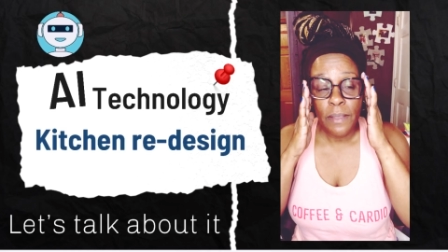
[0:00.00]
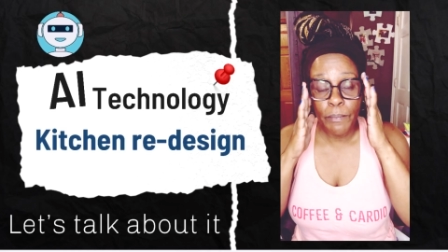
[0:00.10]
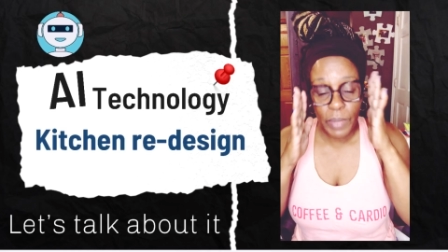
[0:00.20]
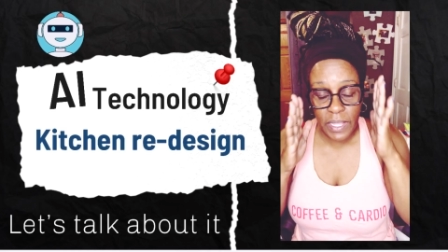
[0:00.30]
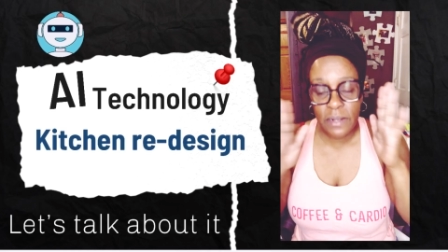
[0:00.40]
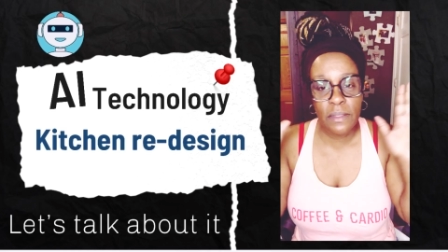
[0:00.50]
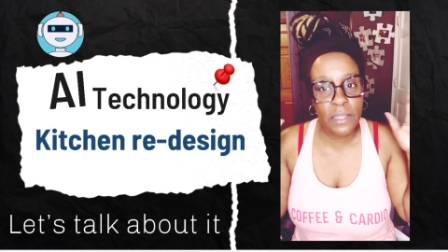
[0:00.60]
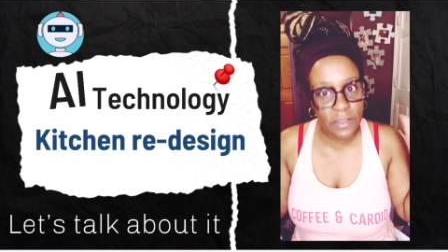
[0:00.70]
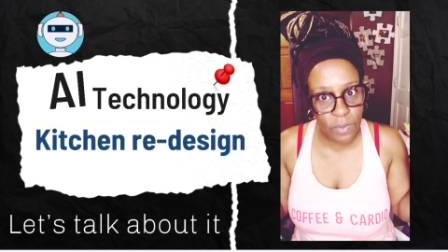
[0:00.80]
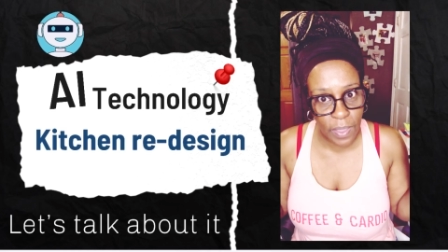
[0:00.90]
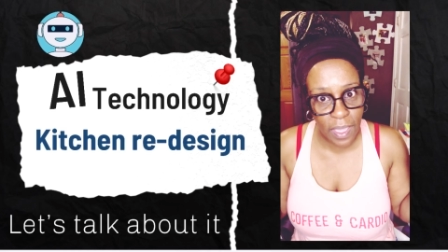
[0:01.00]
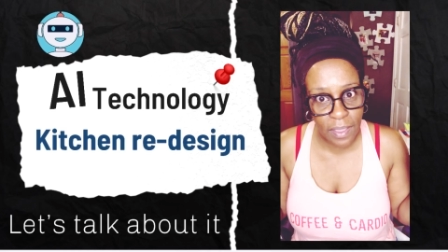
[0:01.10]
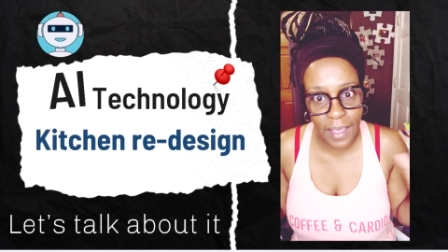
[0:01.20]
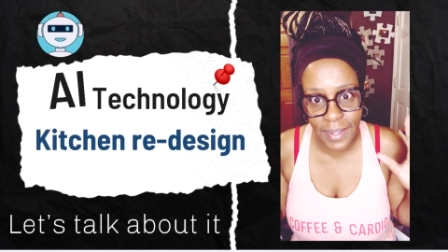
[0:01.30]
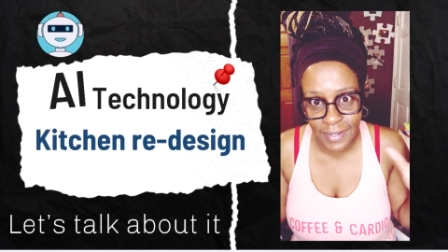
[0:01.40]
But it's okay.
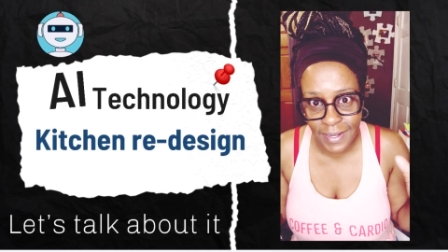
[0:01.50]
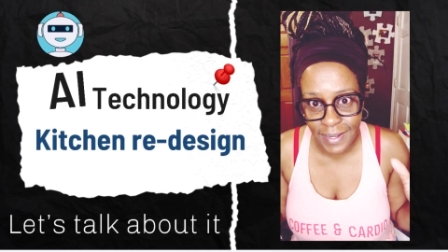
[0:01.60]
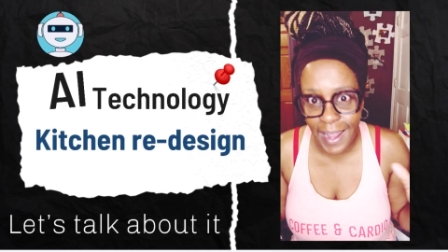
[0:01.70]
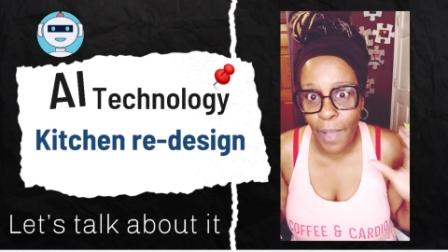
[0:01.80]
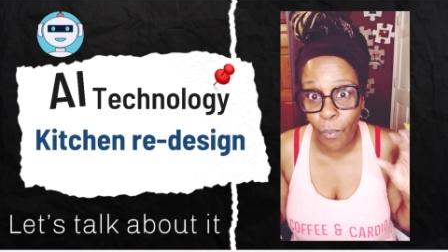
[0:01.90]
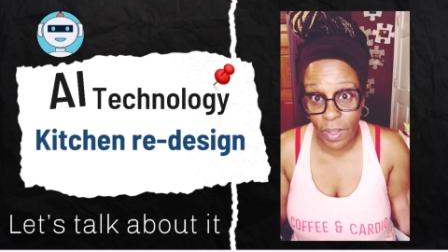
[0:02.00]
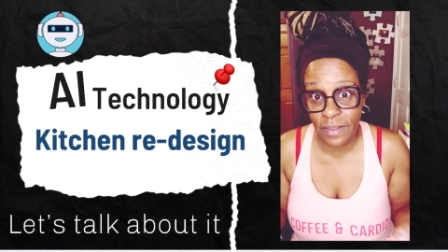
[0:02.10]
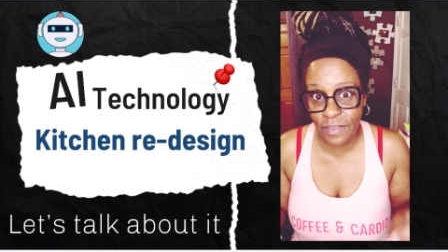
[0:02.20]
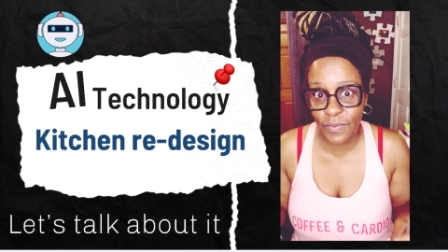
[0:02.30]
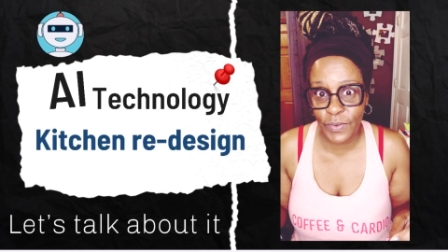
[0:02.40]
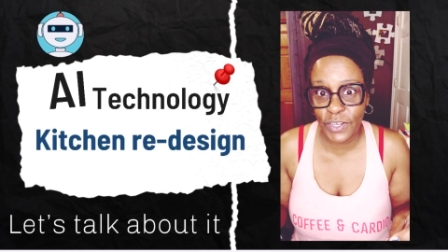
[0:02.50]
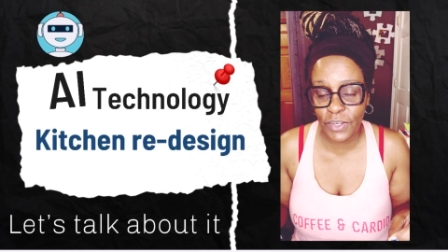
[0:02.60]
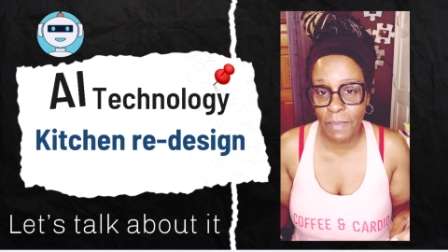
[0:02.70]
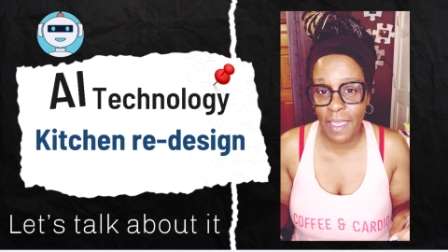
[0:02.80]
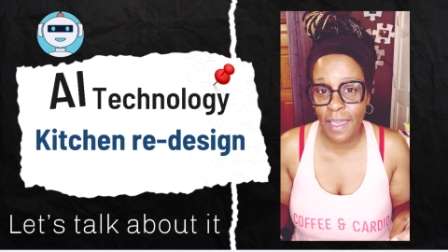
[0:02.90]
I did it. I wanted this fridge
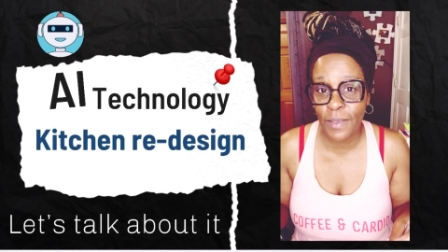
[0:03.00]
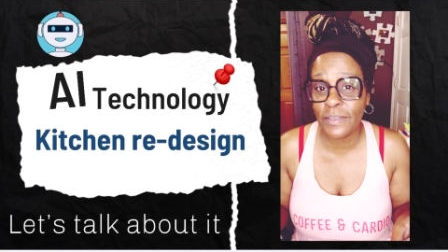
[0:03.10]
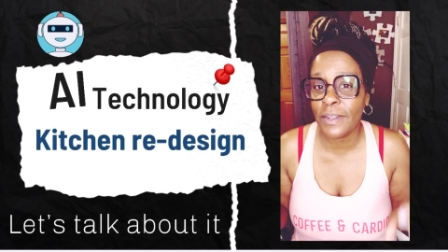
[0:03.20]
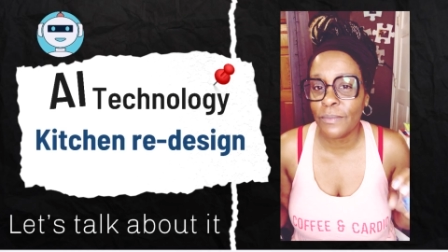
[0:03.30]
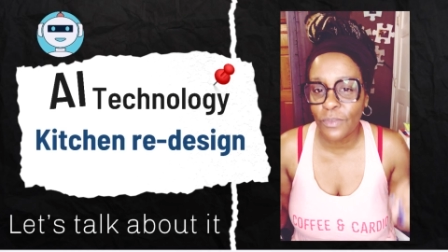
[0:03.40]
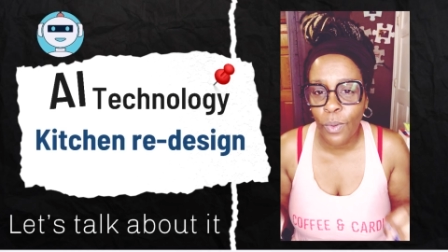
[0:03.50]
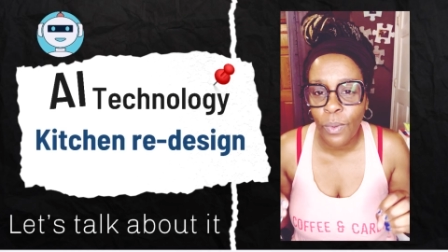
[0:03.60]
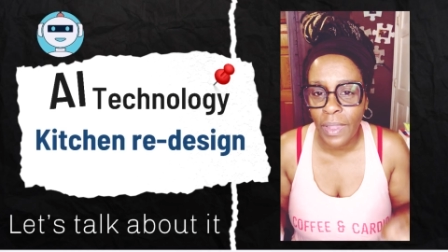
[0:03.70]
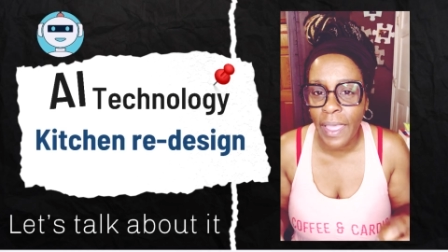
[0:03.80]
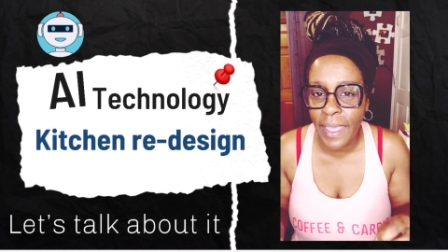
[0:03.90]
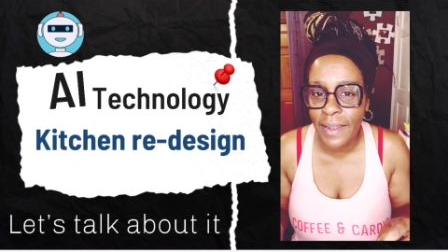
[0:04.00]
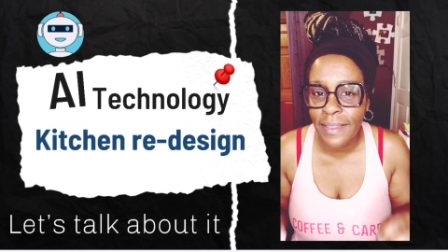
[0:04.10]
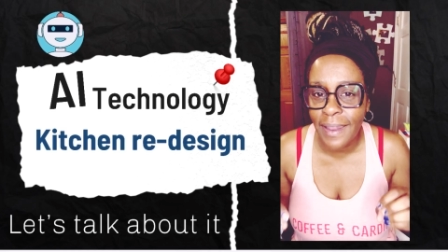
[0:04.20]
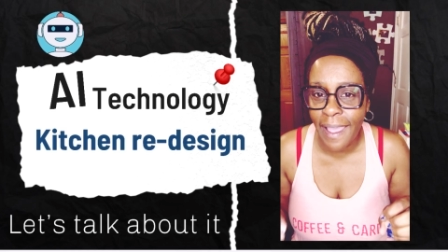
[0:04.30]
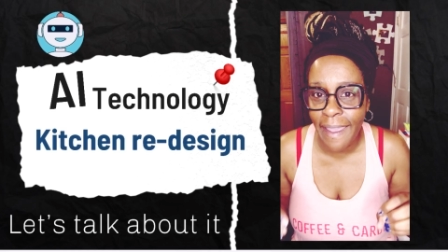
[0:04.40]
in my house, and I'm so glad
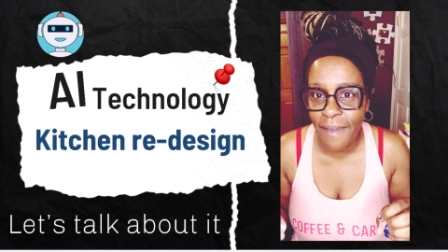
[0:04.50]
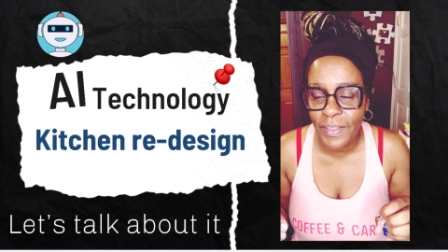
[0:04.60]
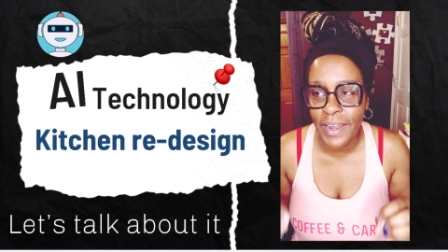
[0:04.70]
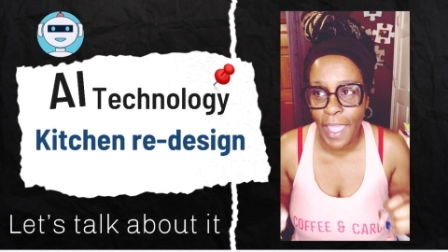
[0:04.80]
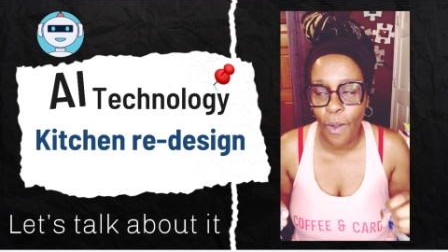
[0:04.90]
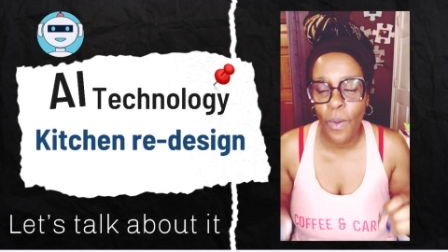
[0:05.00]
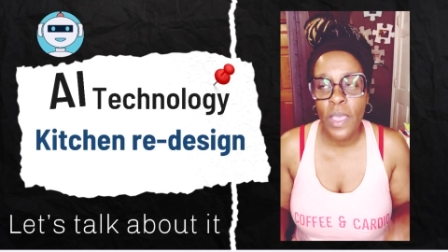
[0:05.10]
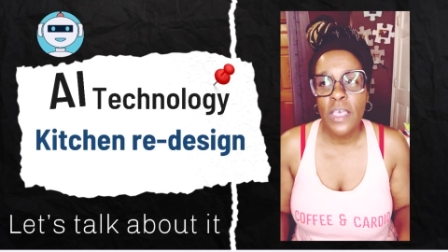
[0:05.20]
that I have it now.